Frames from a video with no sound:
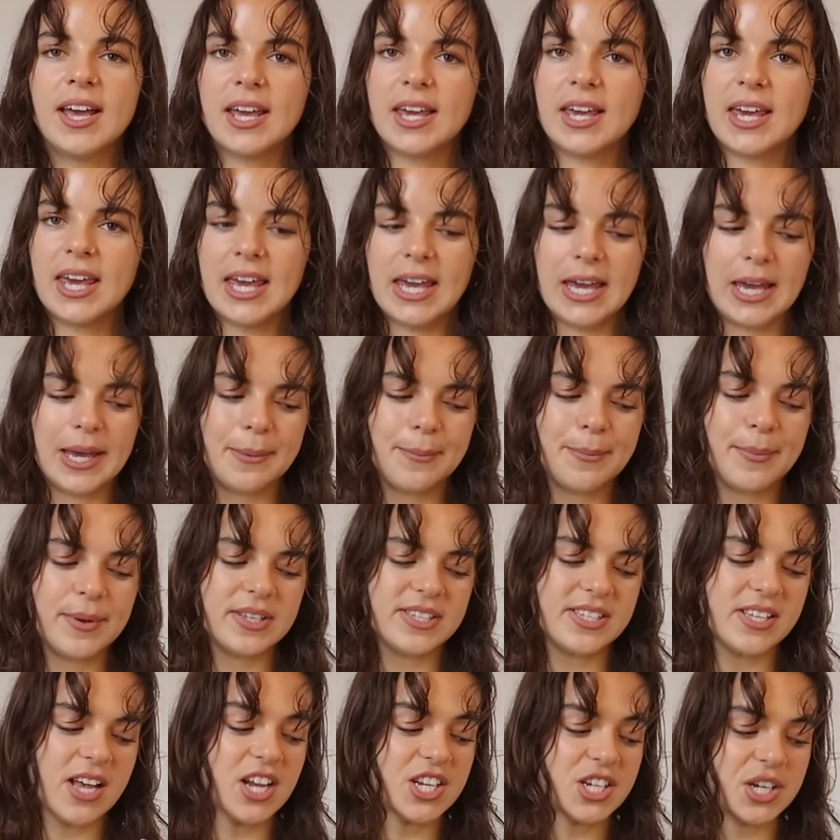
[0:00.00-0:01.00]
keep
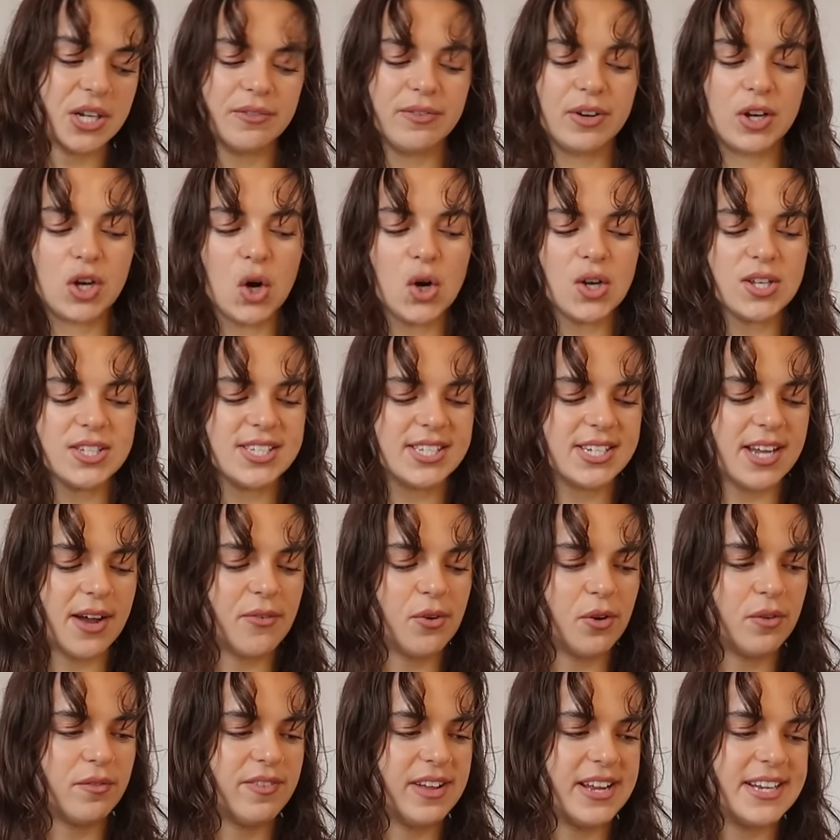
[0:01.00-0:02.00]
searching for COS stuff
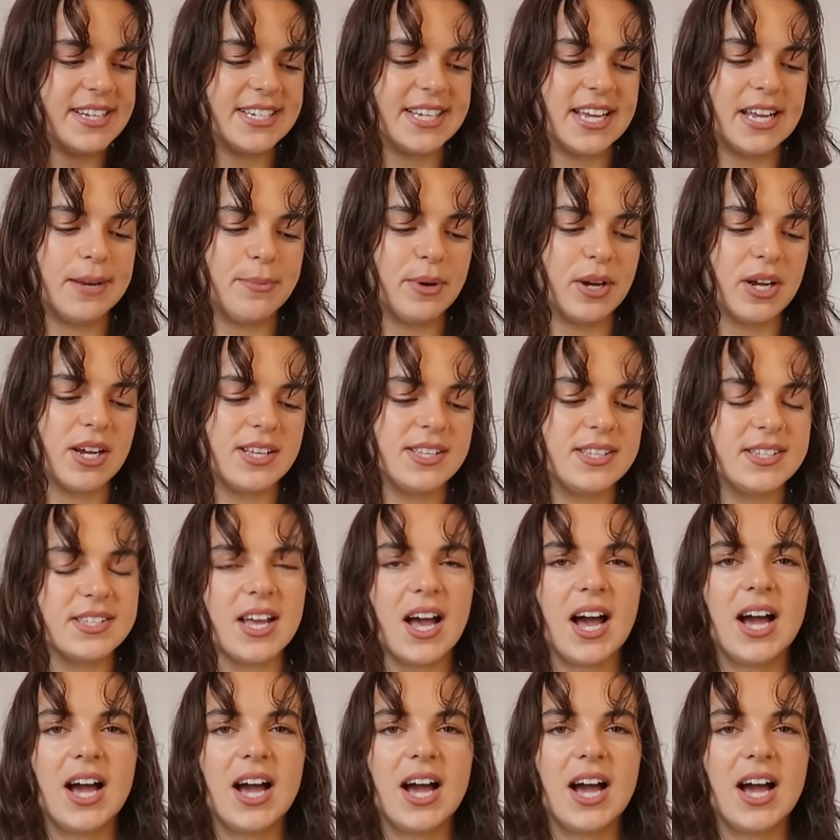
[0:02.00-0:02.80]
on Vinted because